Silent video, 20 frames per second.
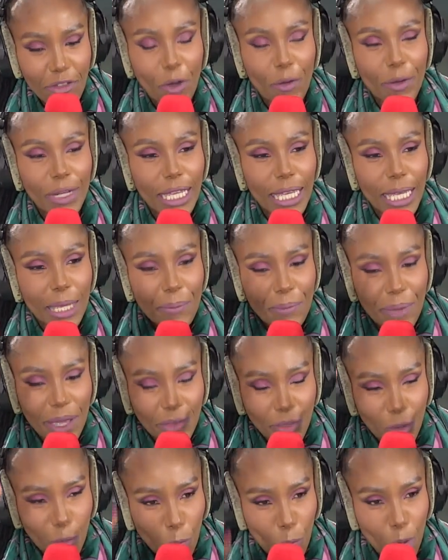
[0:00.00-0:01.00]
on keeping
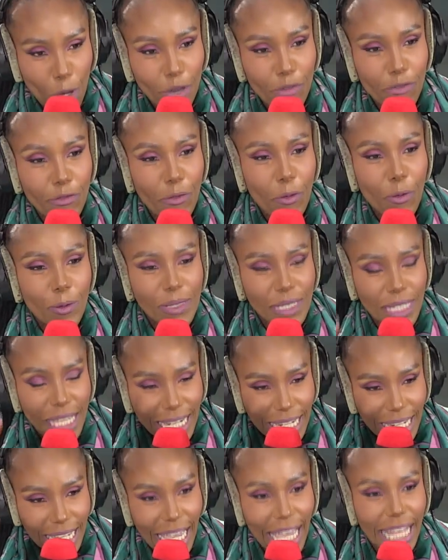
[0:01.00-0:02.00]
the workforce
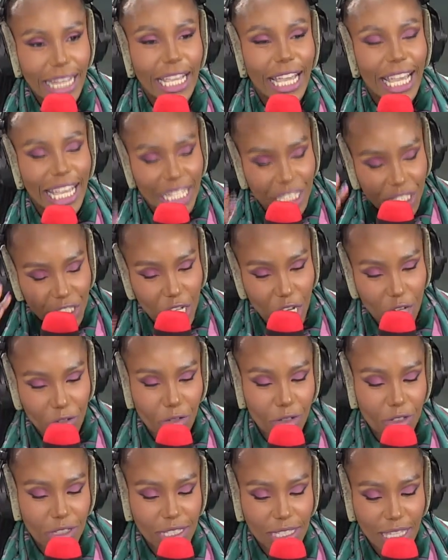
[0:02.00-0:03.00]
in Kenya in
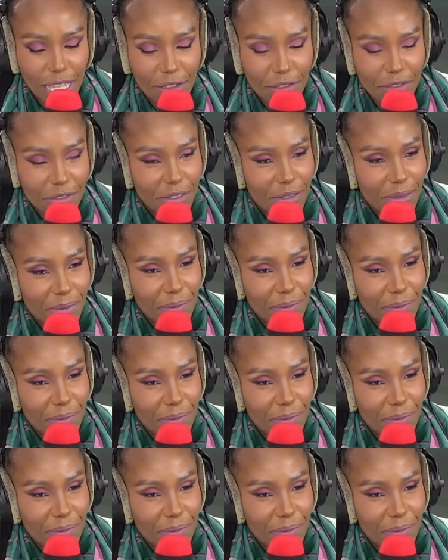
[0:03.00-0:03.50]
general safe.